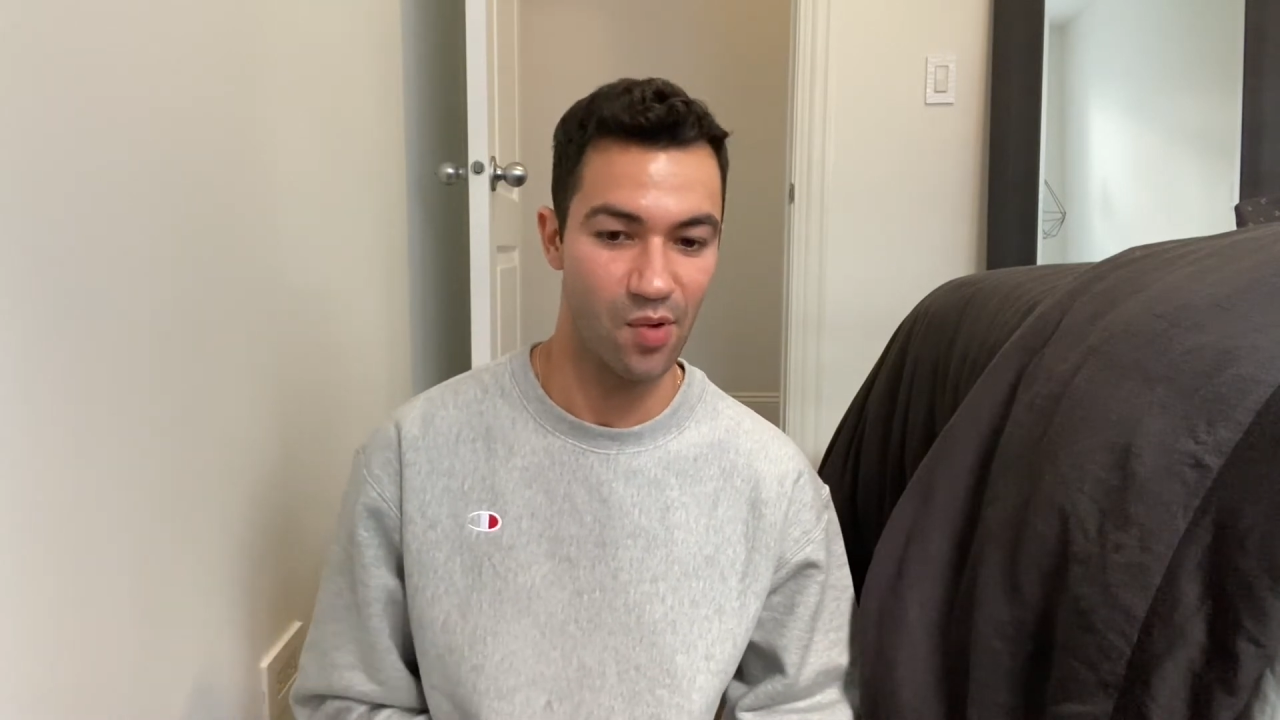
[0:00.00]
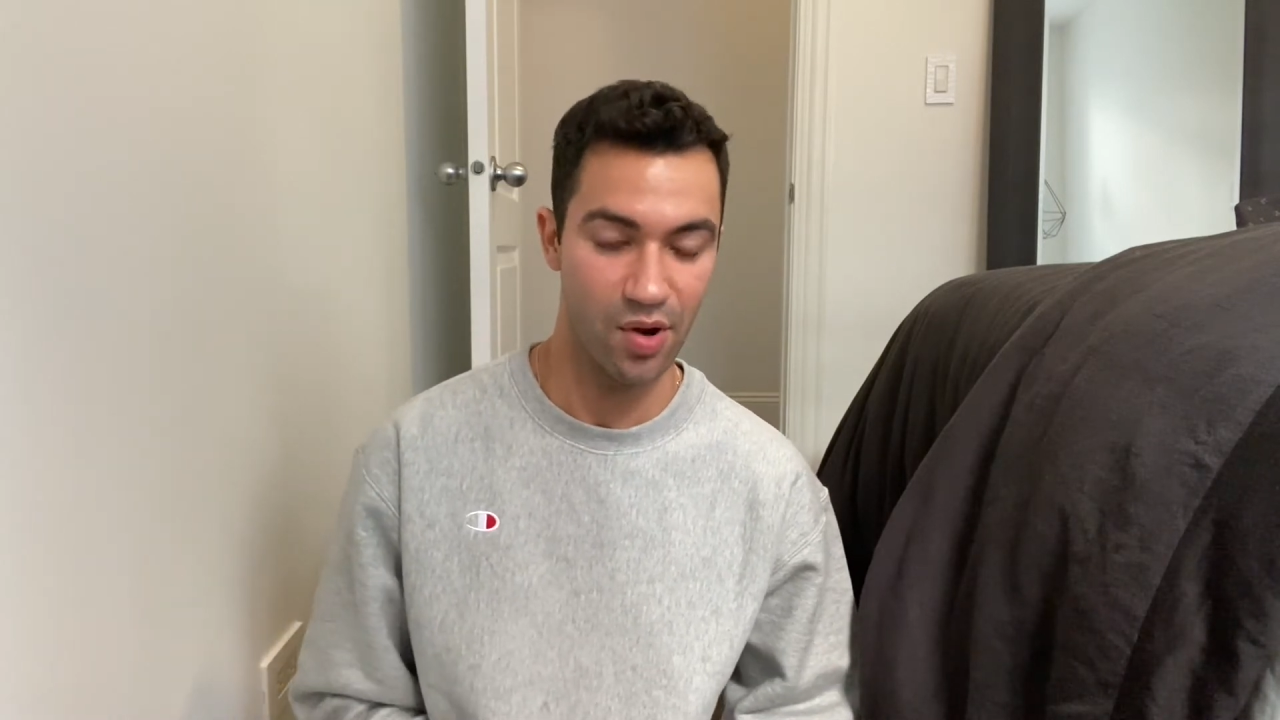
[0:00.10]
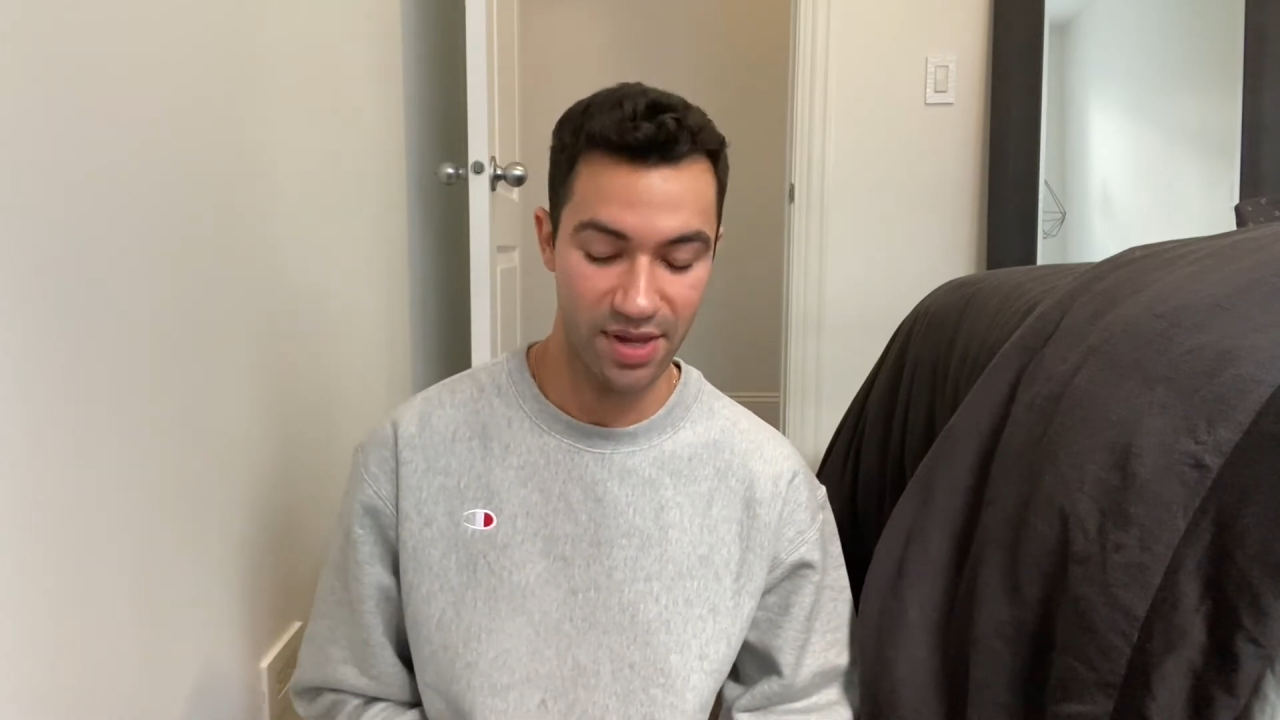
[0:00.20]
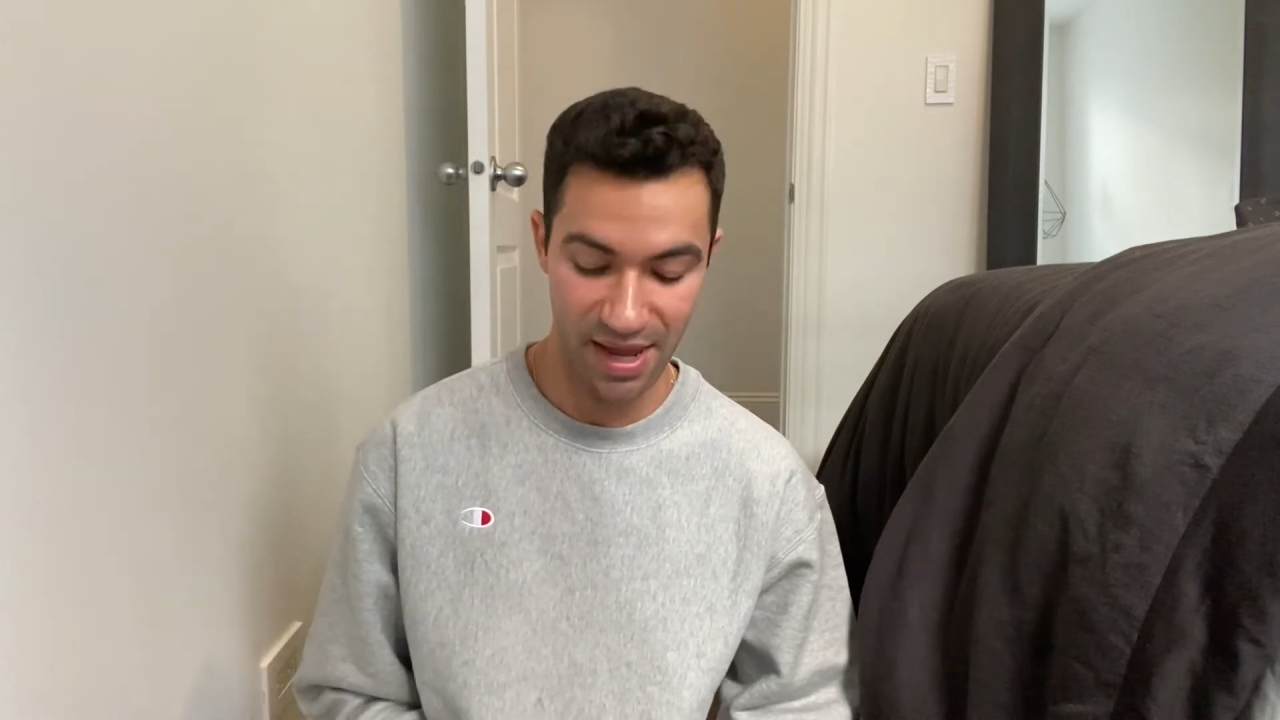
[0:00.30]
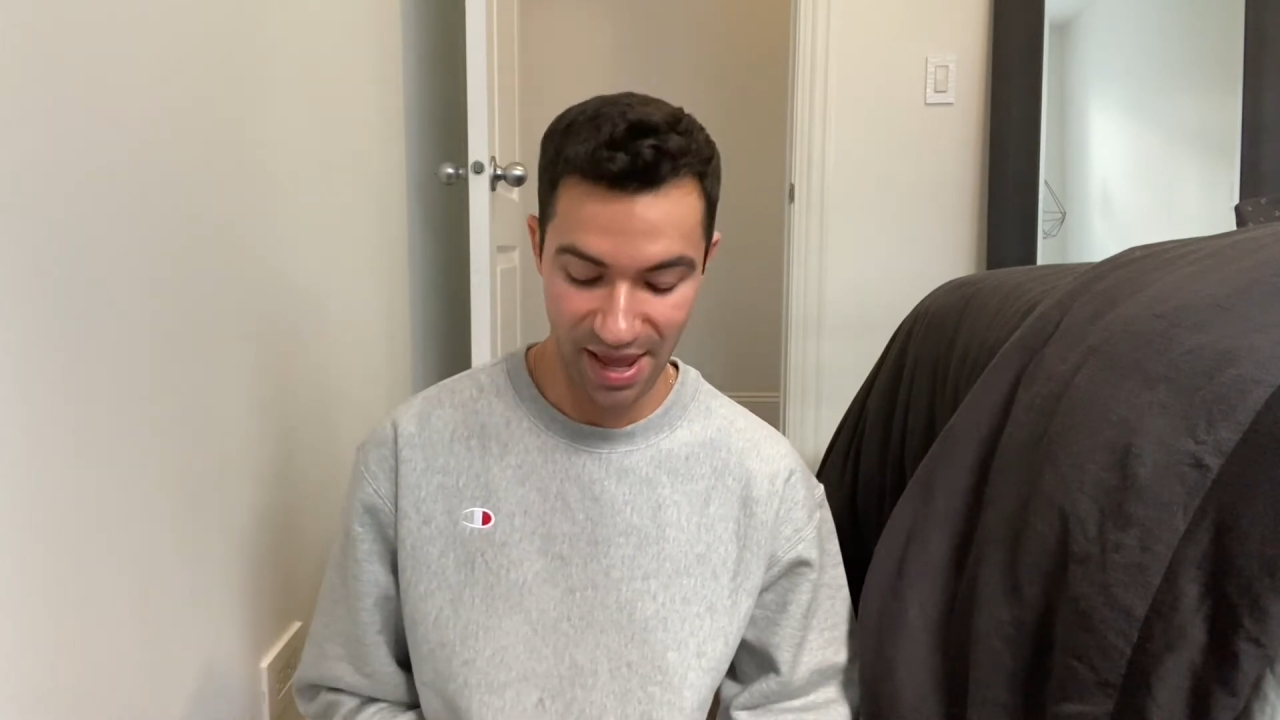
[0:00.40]

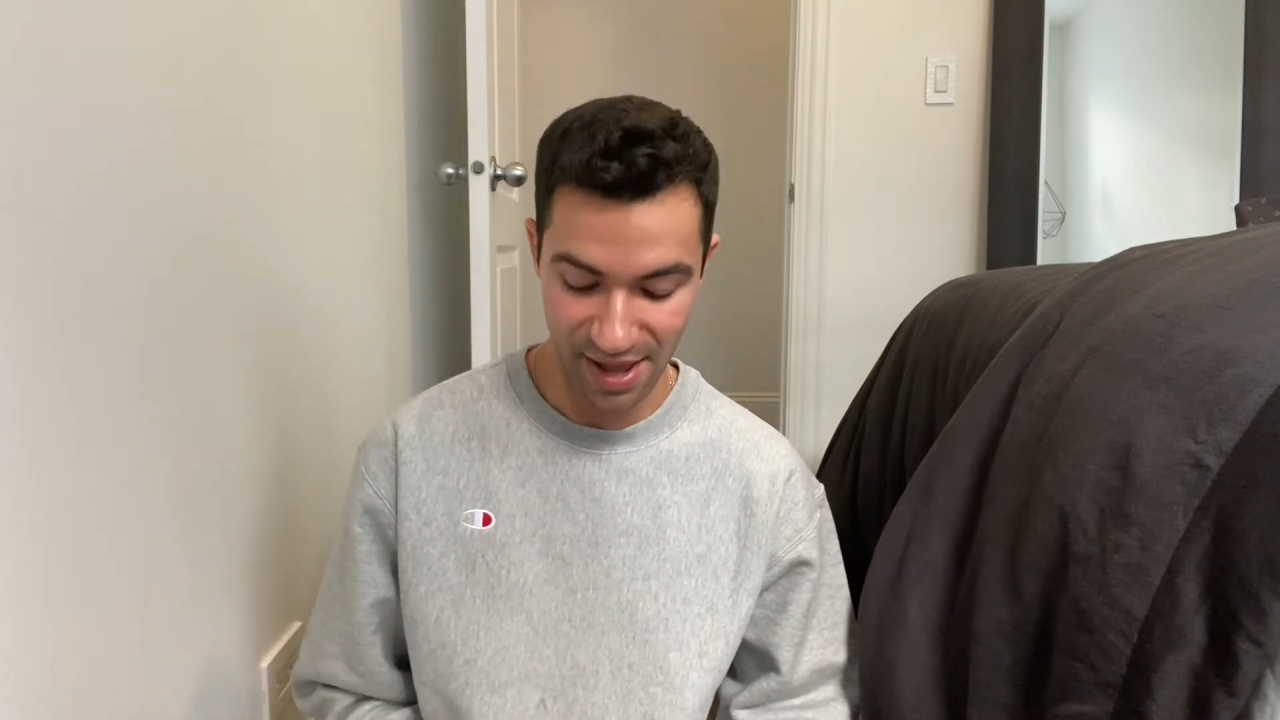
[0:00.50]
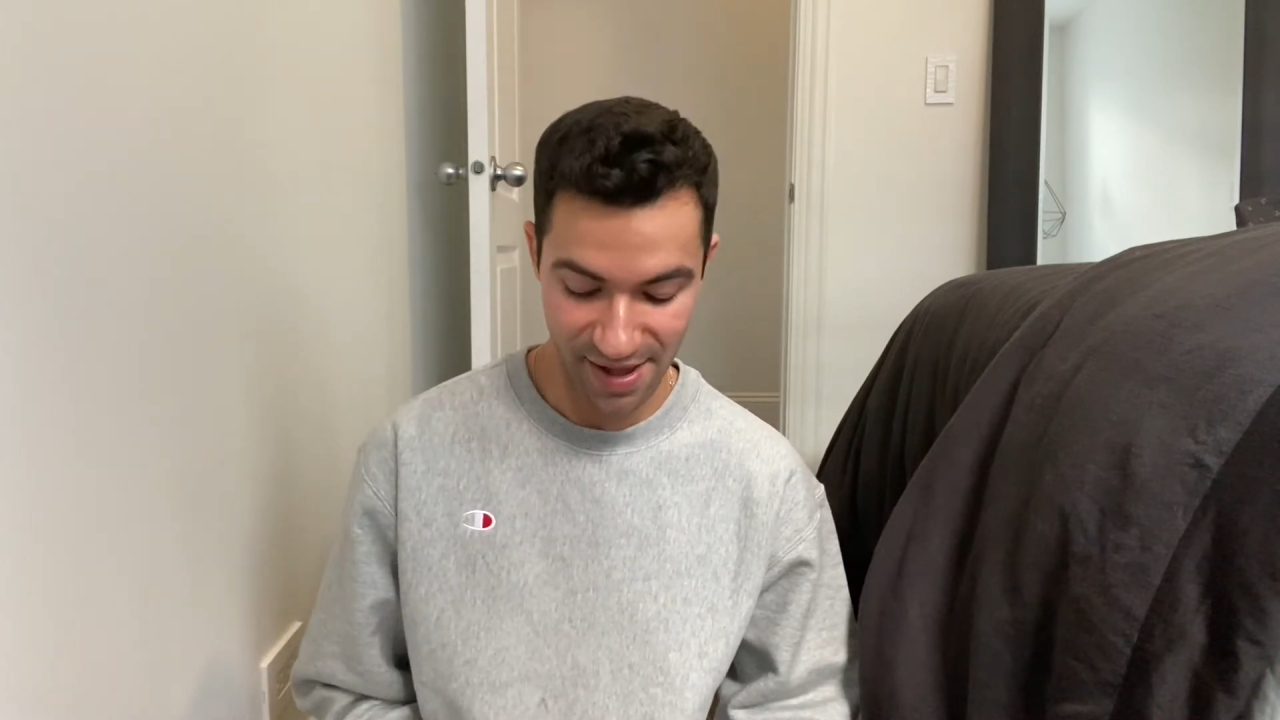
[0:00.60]
market.